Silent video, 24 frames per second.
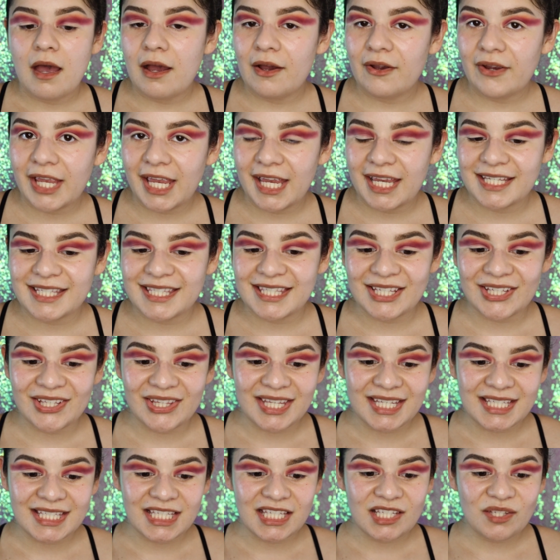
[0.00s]
Okay, so
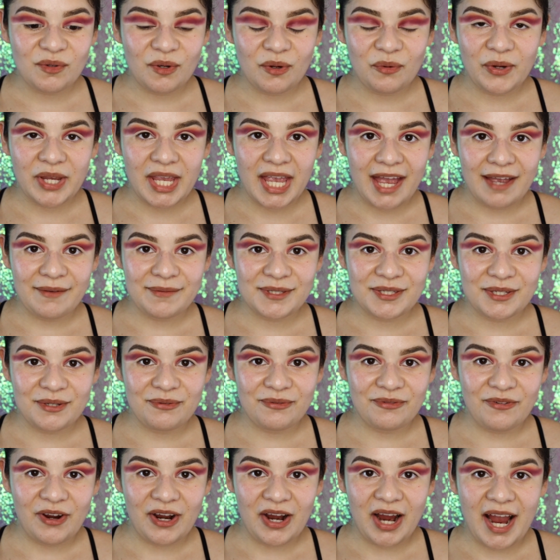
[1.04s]
this is what we have so
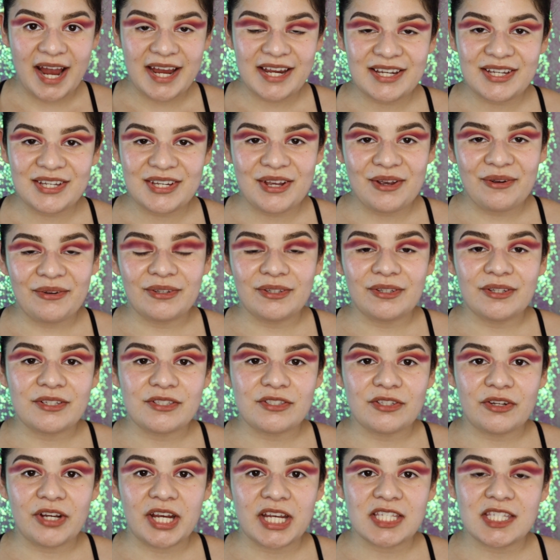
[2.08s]
far. I know it
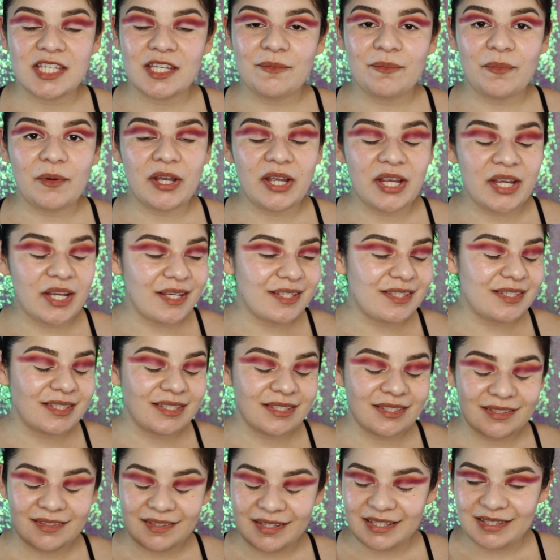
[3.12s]
looks crazy, but
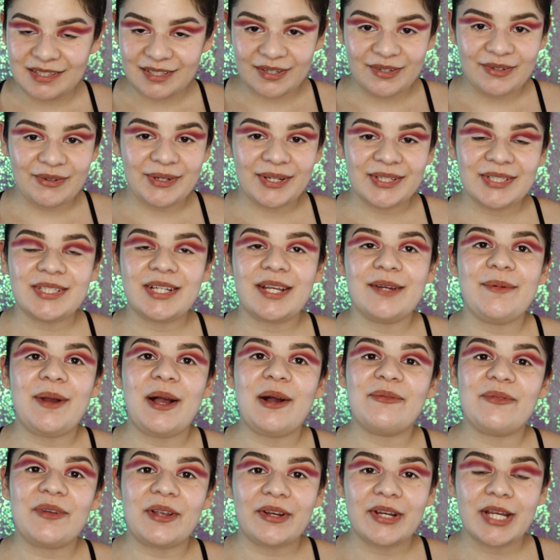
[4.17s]
it's going to come
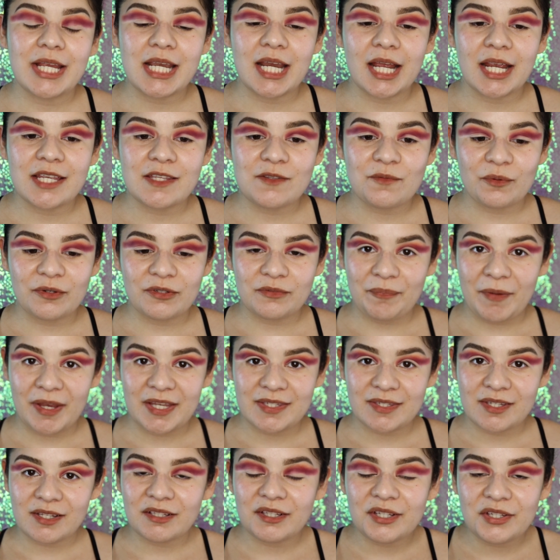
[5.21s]
out very nice. We're
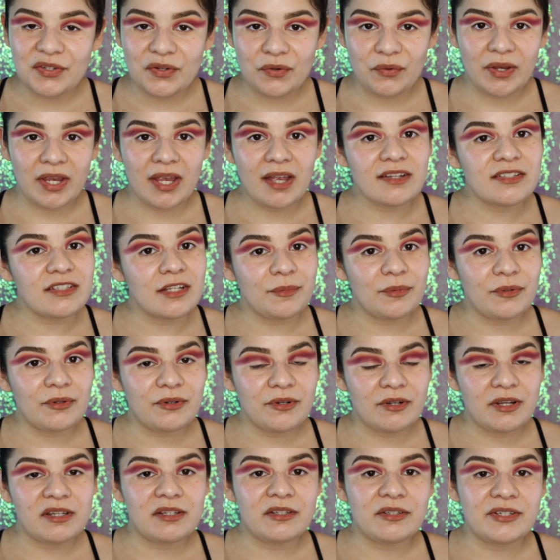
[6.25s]
basically doing a double
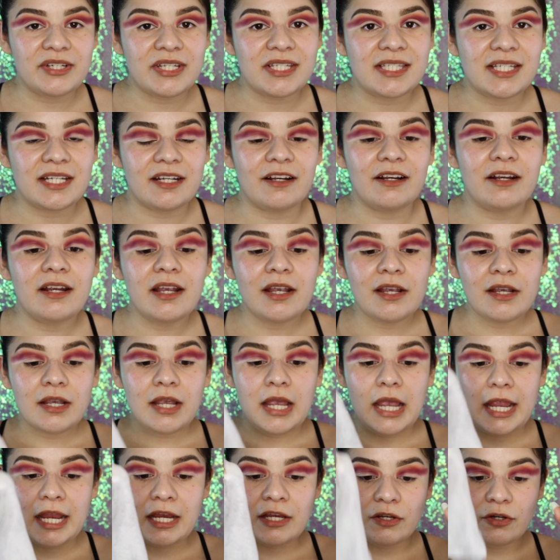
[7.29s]
cut crease here,
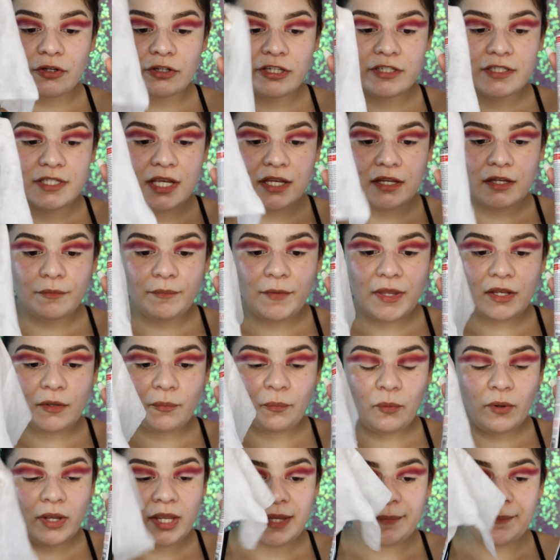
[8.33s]
and you're going to take a
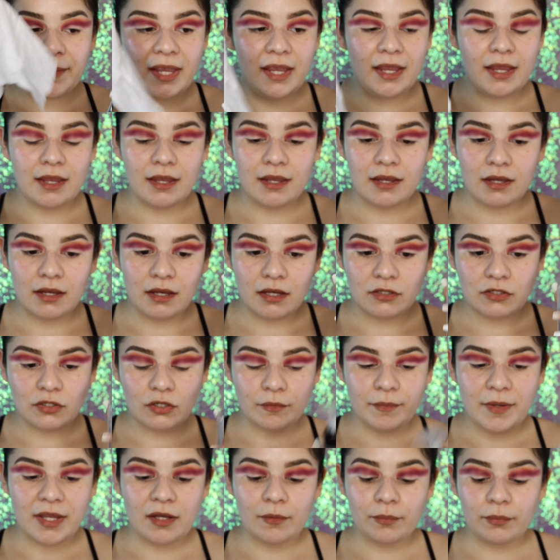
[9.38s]
makeup wipe and
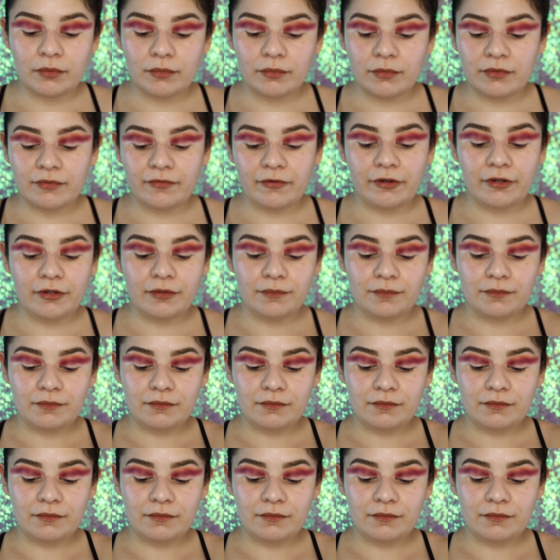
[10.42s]
your makeup remover,